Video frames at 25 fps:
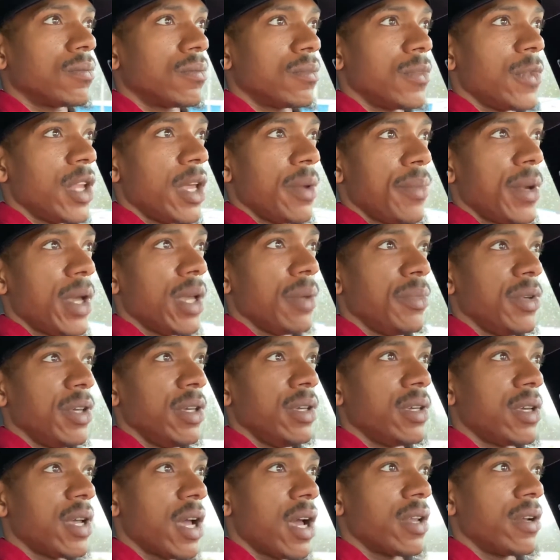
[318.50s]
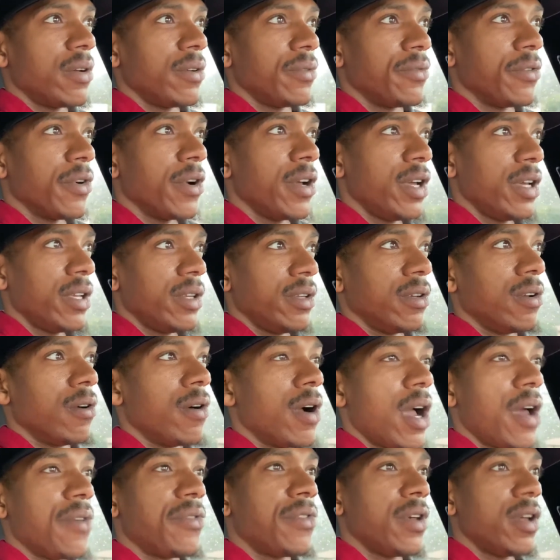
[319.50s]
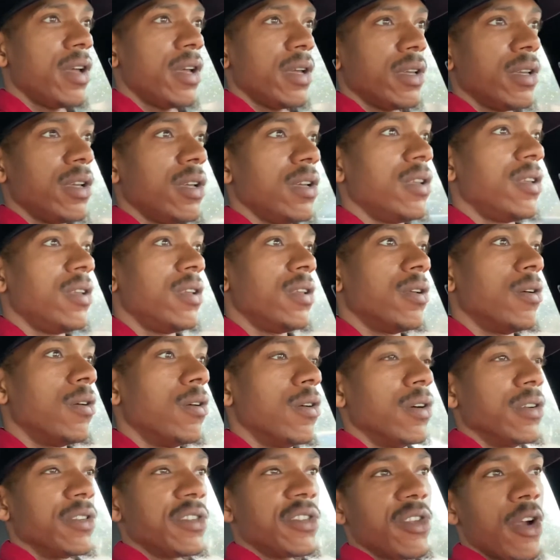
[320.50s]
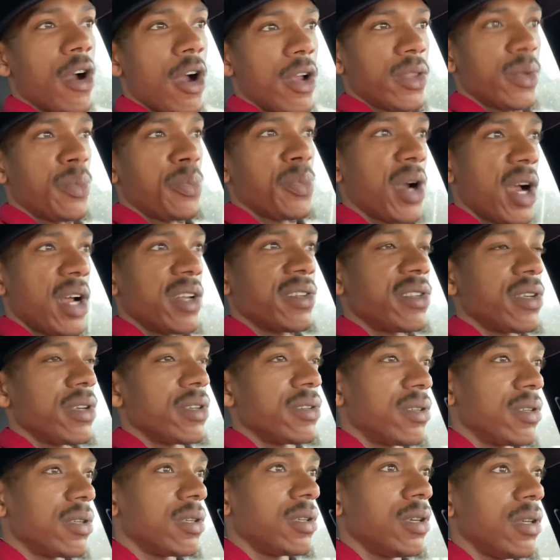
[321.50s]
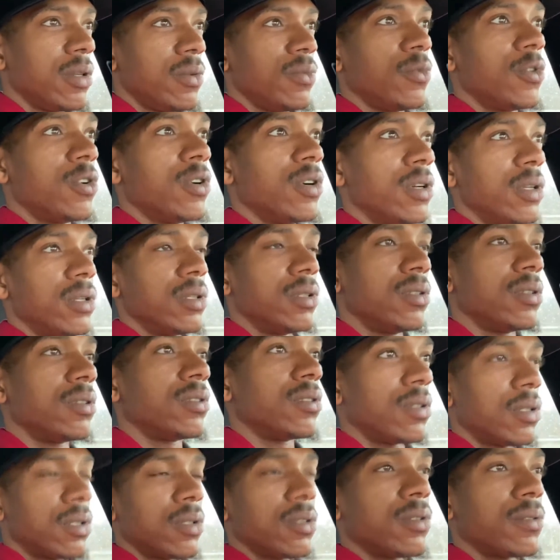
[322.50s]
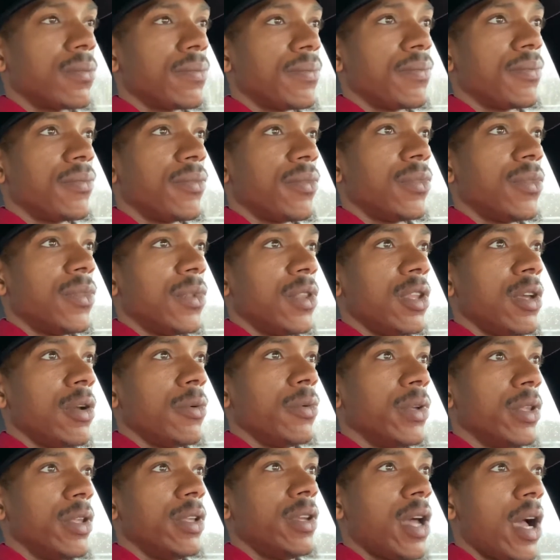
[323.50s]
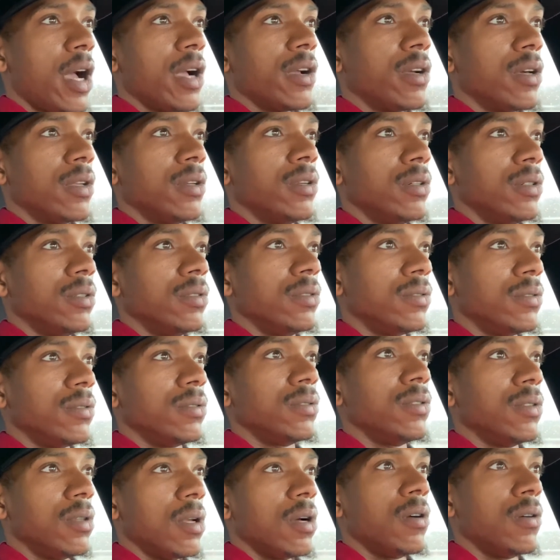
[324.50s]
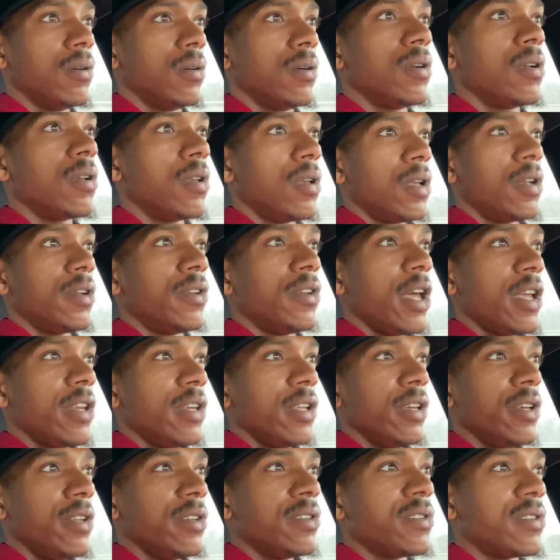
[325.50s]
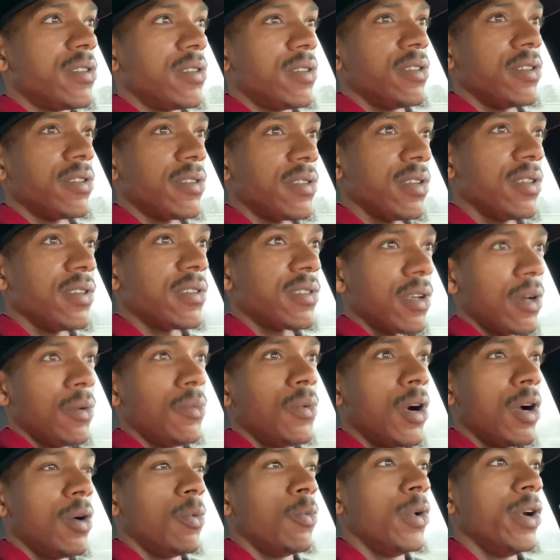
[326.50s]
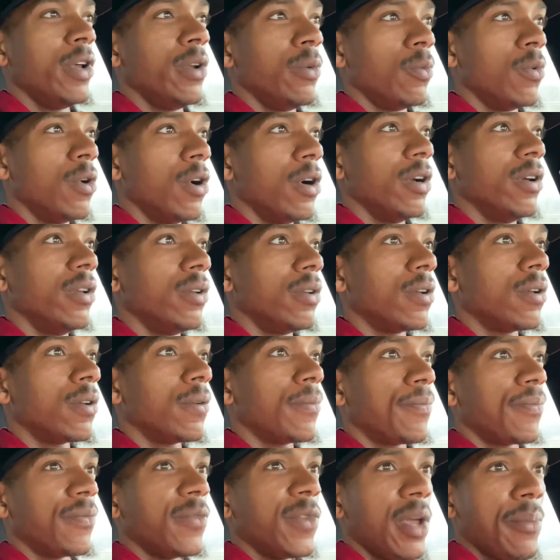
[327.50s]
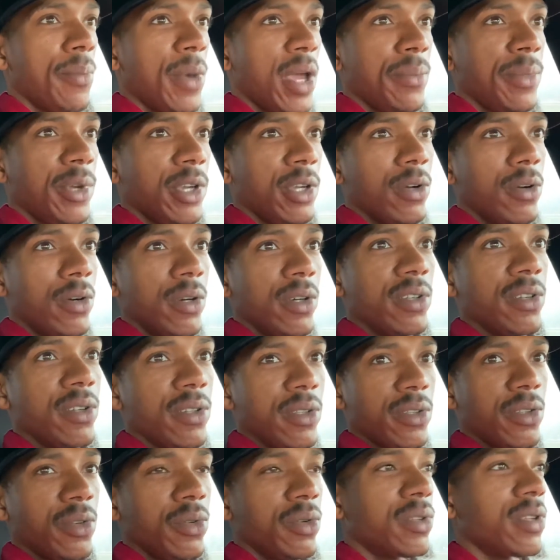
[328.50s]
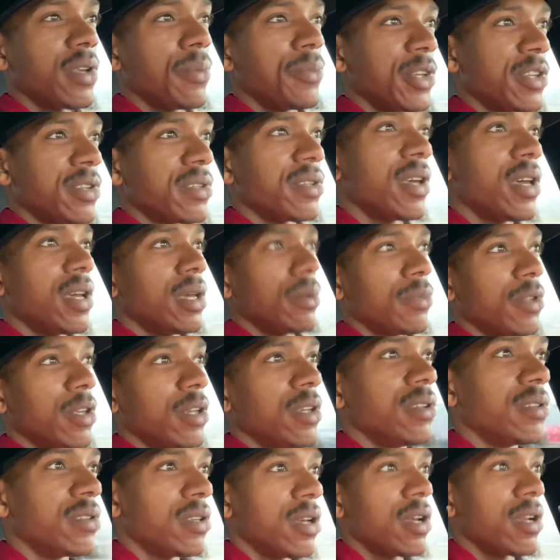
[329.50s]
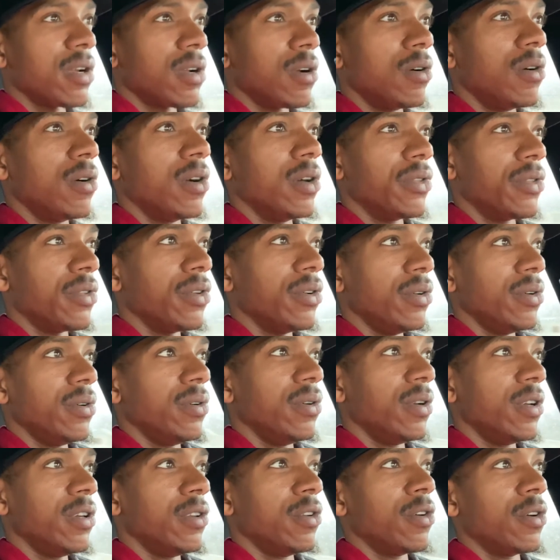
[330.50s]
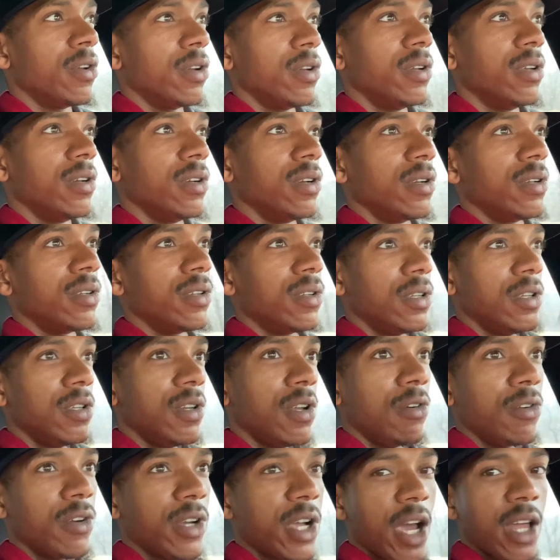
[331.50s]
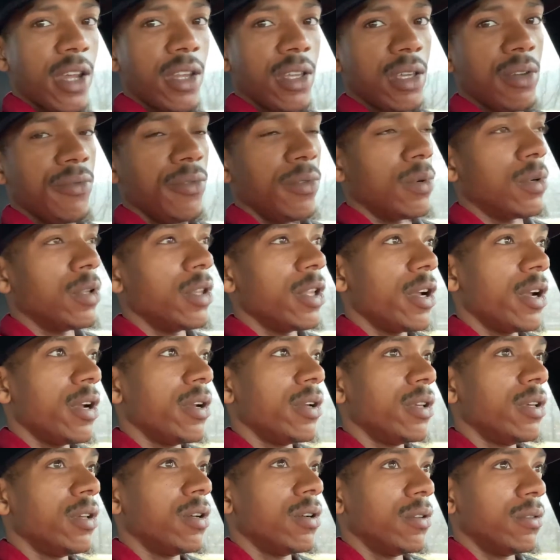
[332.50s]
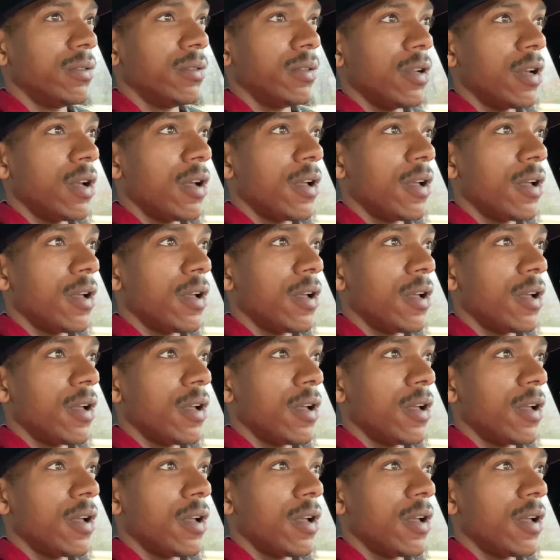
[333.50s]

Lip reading: that may be kind of afraid to go out there and get it or start the process of getting one, they're really not gonna, you know, they need to see someone with one that may be going through some of the same things they're going through in order to, you know, kind of give them clarity on,